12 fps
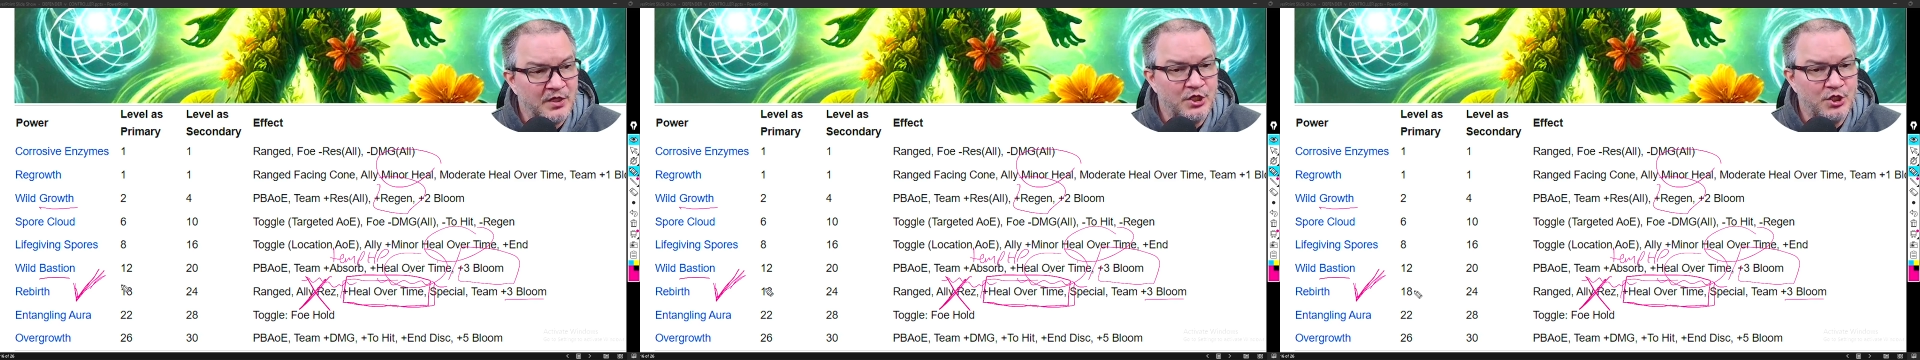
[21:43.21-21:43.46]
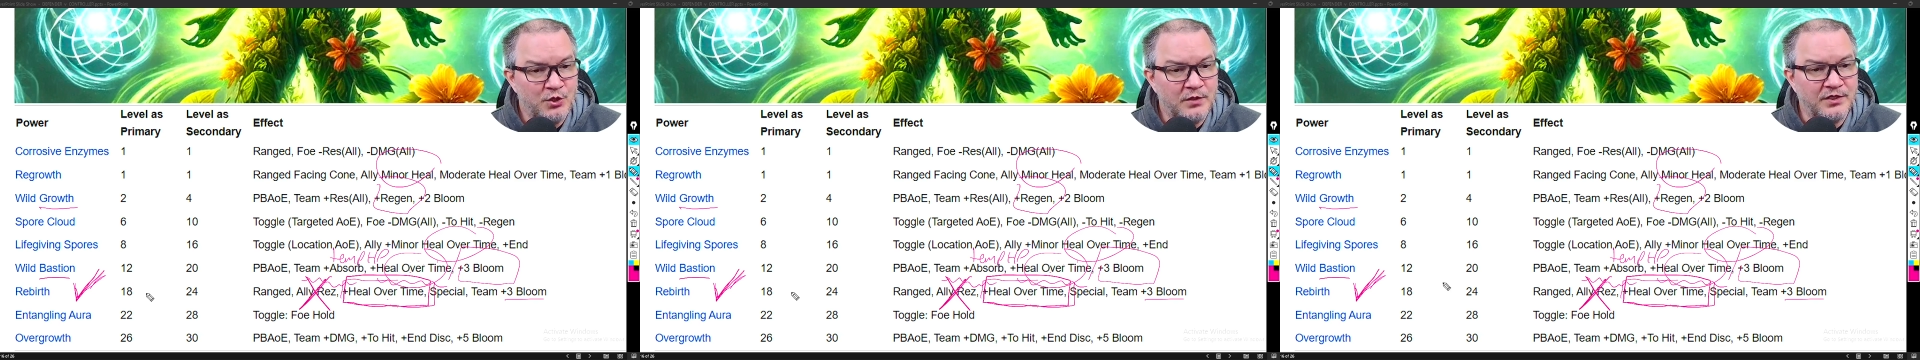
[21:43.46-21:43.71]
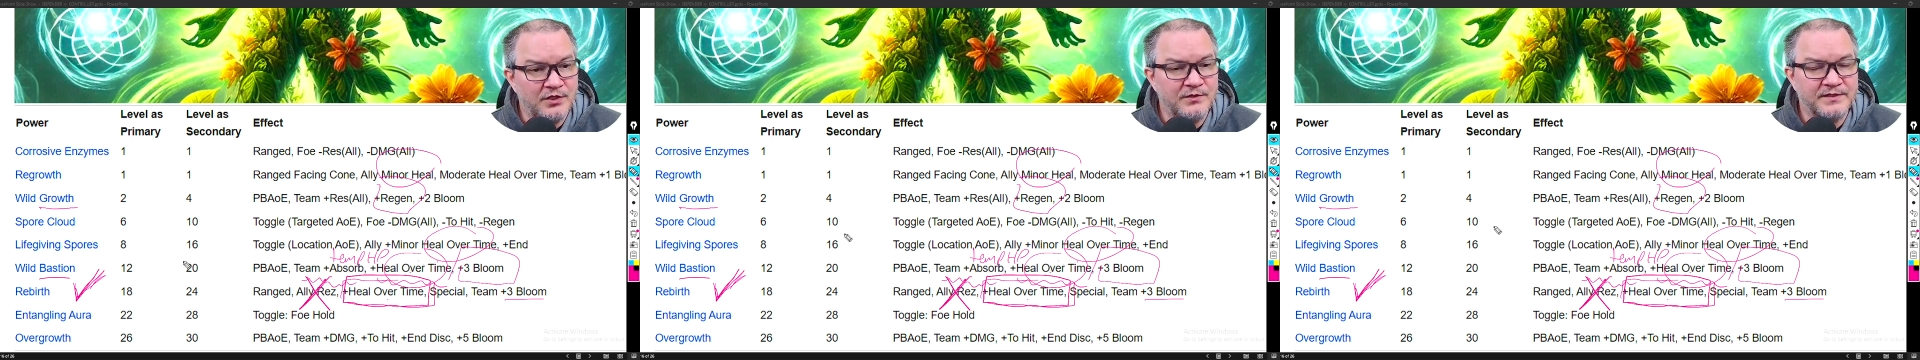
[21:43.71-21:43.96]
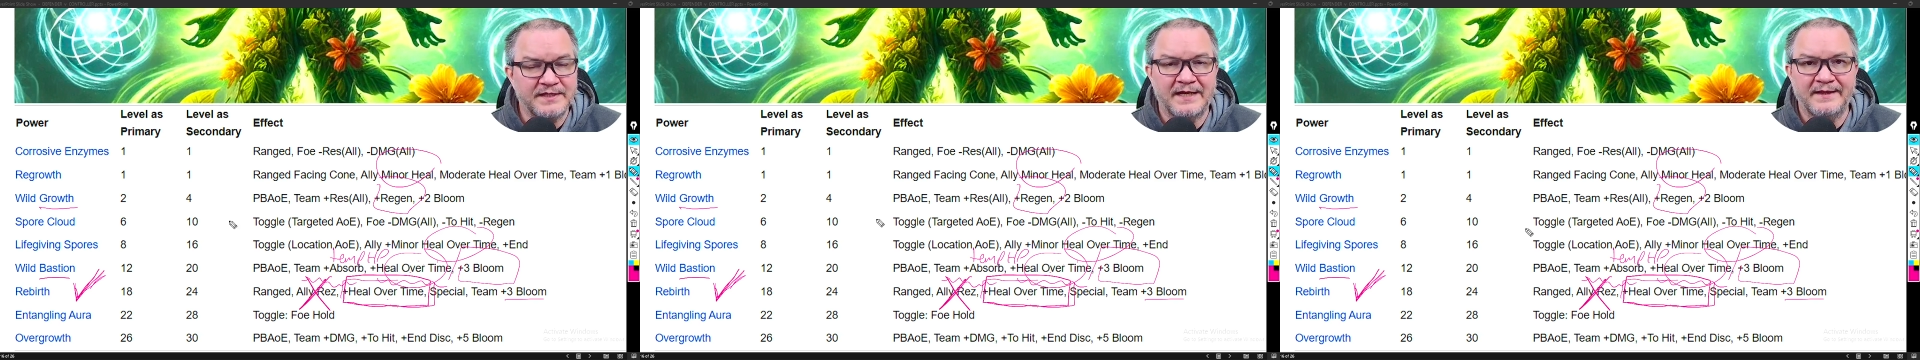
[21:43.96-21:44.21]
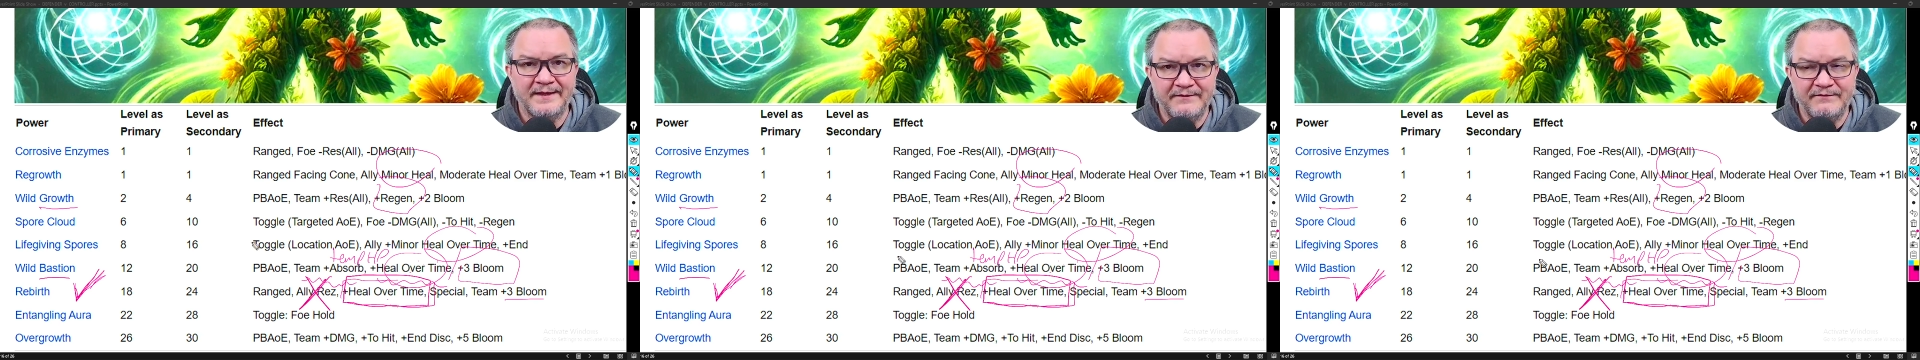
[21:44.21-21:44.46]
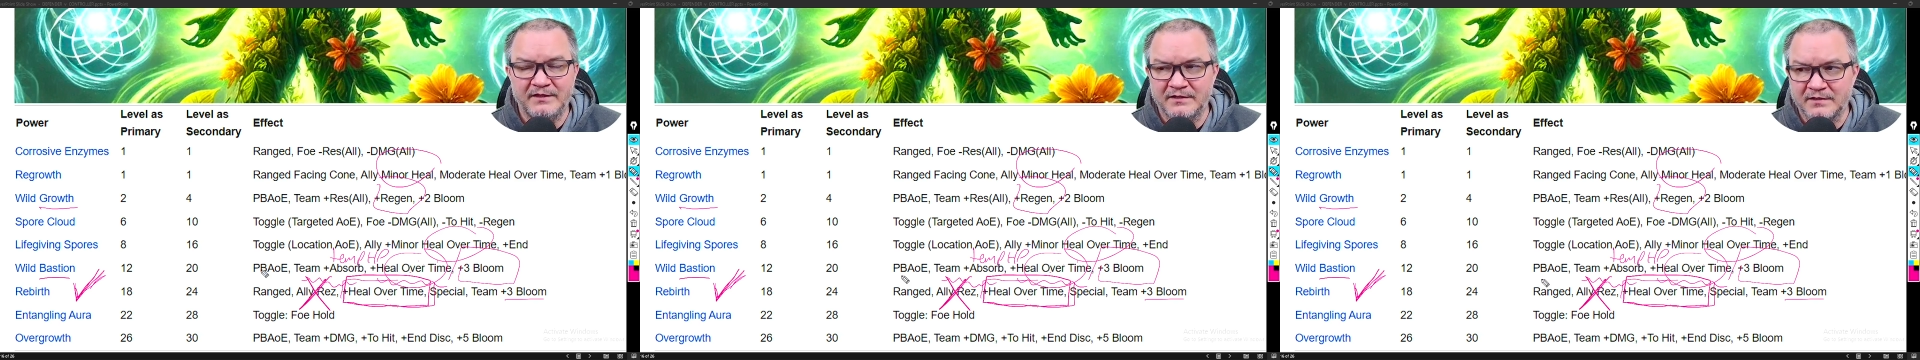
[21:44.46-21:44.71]
You can use it on
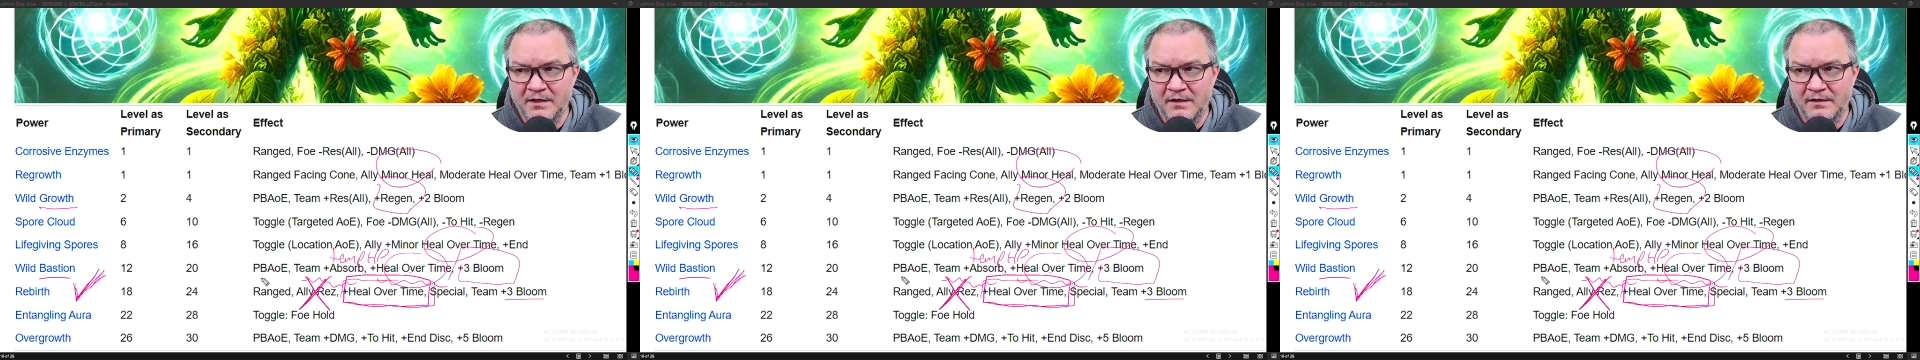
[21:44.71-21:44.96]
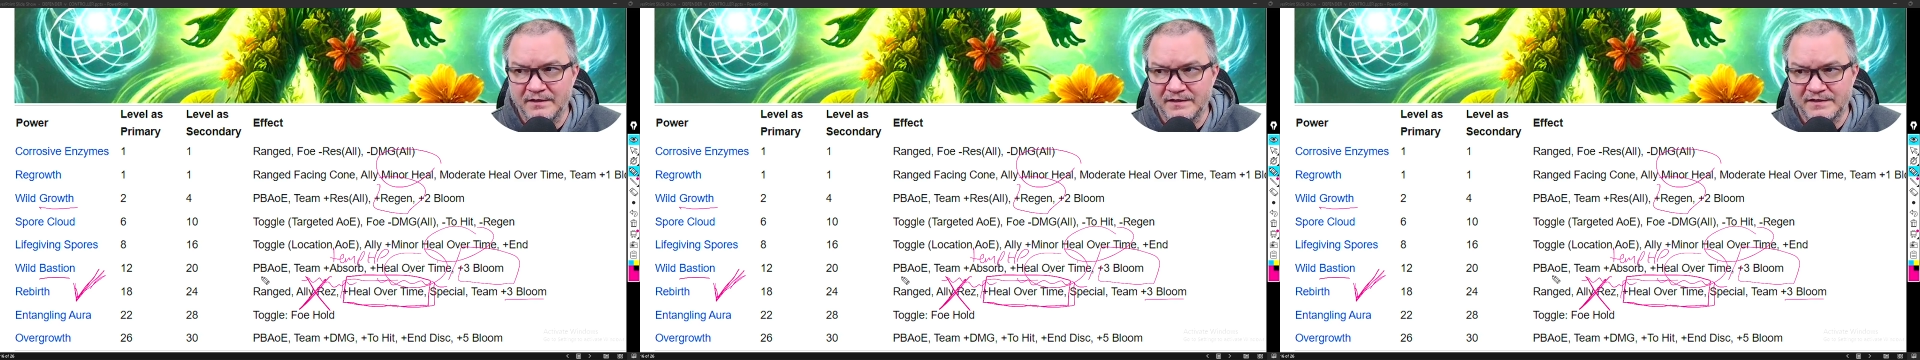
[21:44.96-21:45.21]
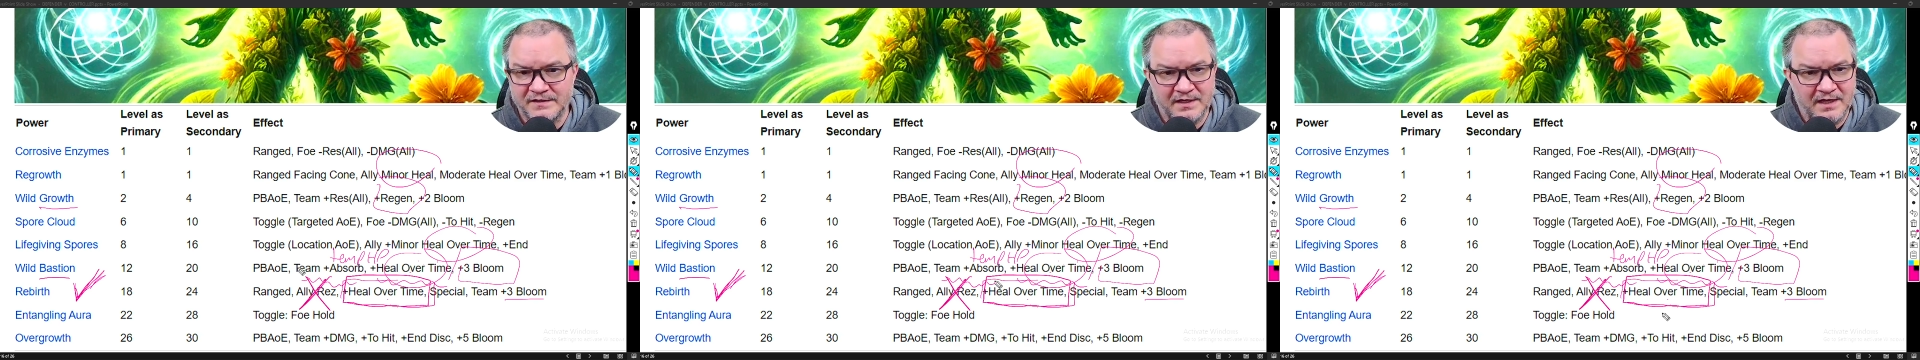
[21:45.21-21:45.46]
living targets